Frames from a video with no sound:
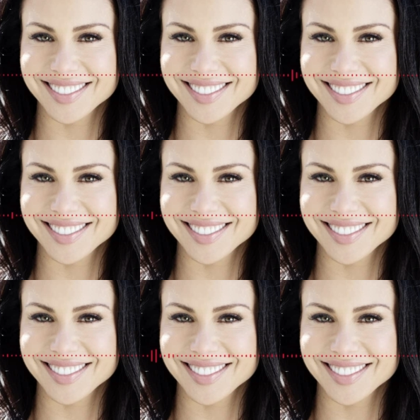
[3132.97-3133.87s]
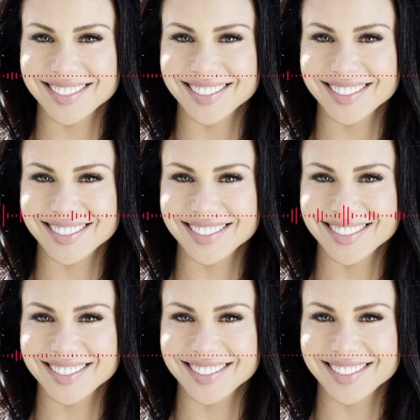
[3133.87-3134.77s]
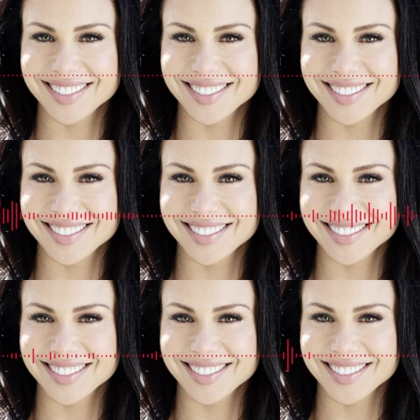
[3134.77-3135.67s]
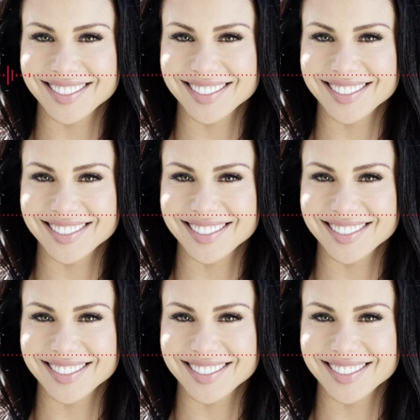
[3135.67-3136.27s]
maybe like a big workout, you'll find that